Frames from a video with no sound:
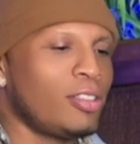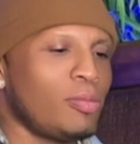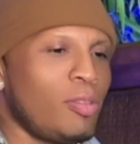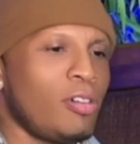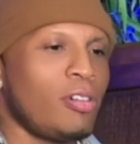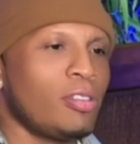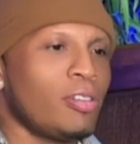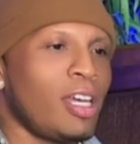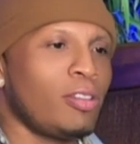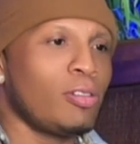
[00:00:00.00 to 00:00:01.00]
Tomorrow
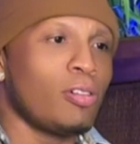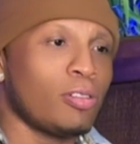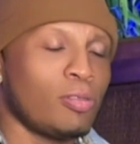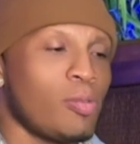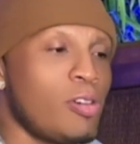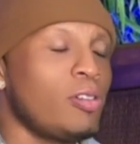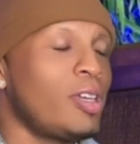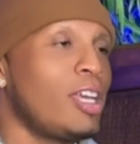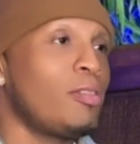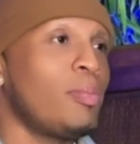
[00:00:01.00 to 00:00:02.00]
you have to go tomorrow to
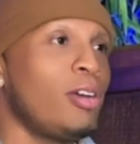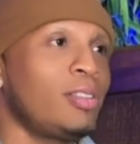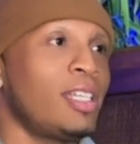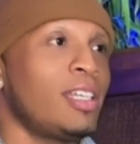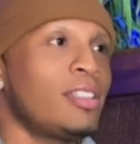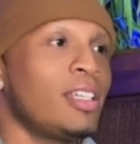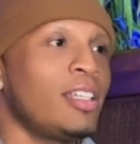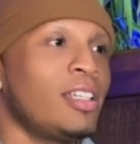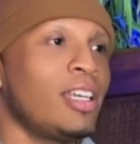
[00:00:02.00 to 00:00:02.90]
get your blood test, and